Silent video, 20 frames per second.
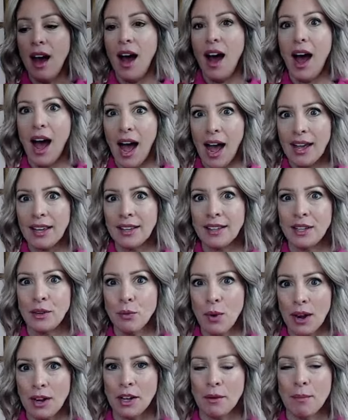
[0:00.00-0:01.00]
Highly
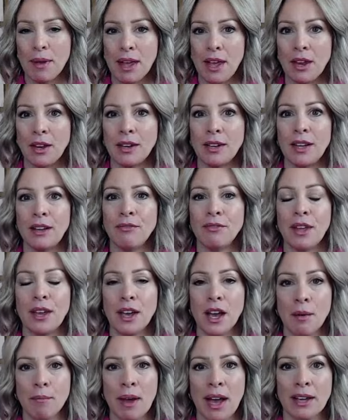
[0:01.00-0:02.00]
recommend if they
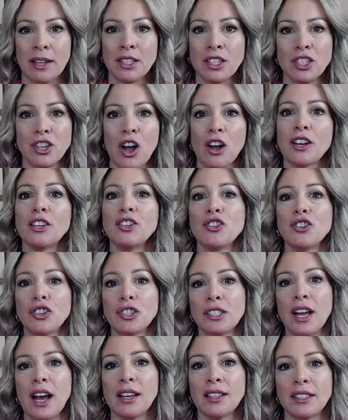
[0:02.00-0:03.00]
come back in stock in your
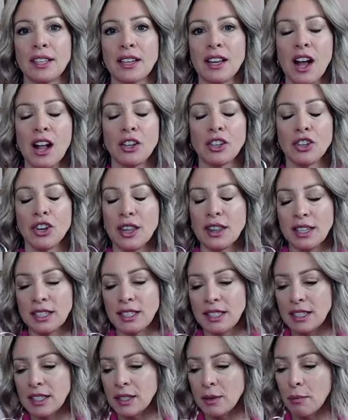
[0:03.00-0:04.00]
size and color. And
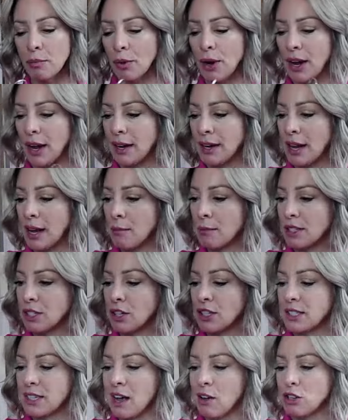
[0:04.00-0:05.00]
this is a brand,
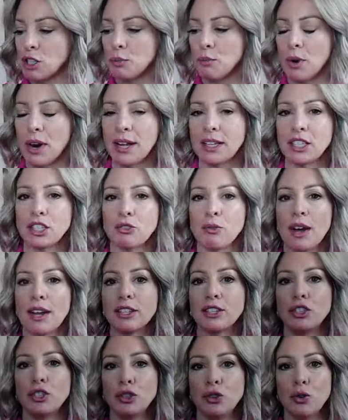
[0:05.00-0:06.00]
Amazon's house brand, so I
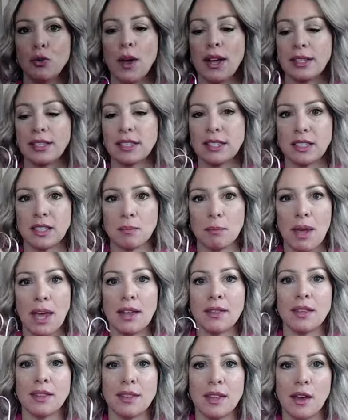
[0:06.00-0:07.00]
do
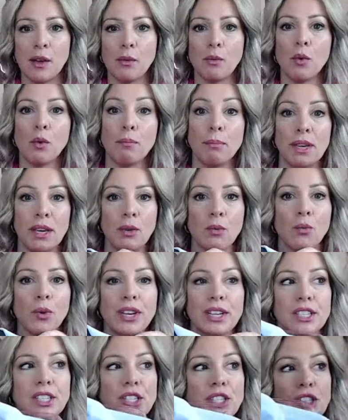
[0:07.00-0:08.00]
anticipate that they will be
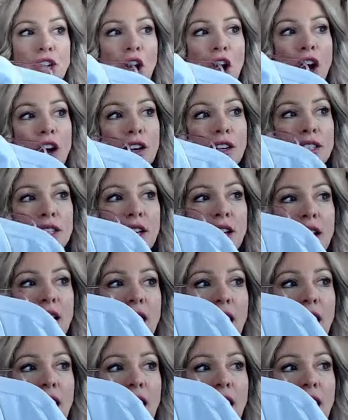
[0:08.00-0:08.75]
restocked.